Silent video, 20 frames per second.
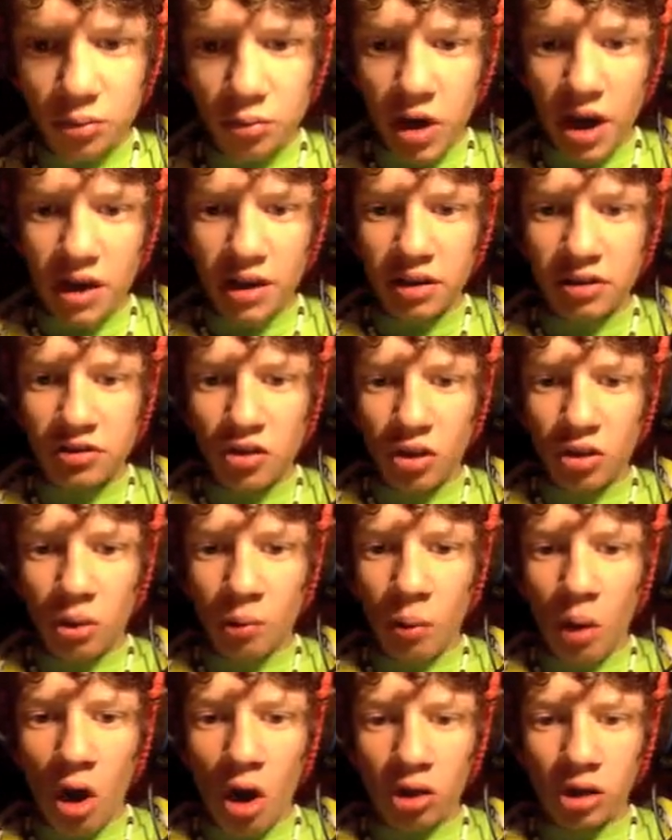it's writings
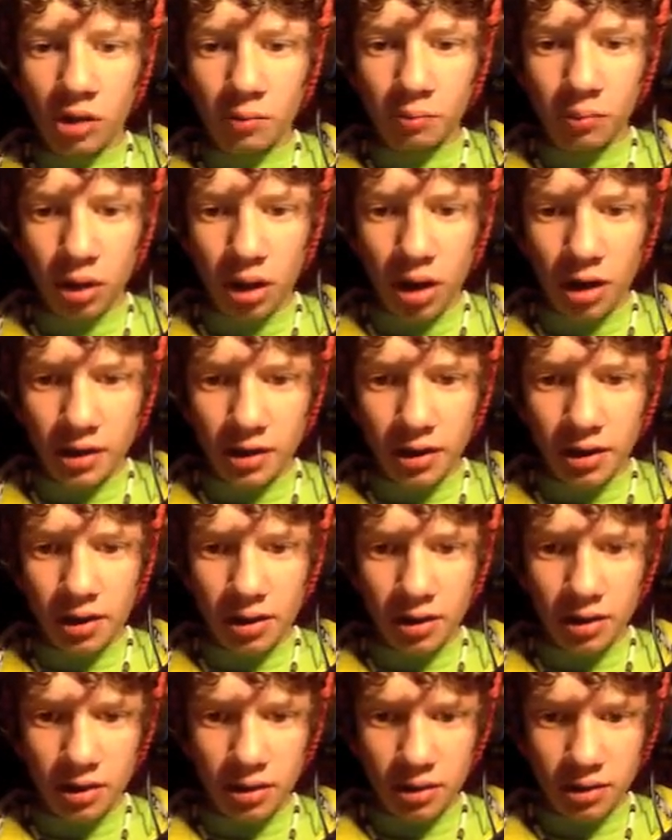on the wall in
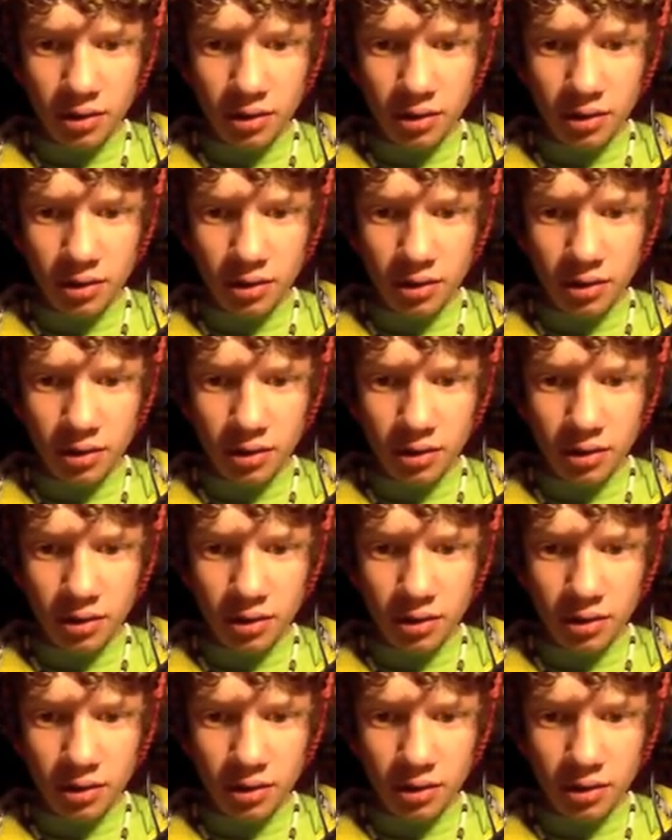blood.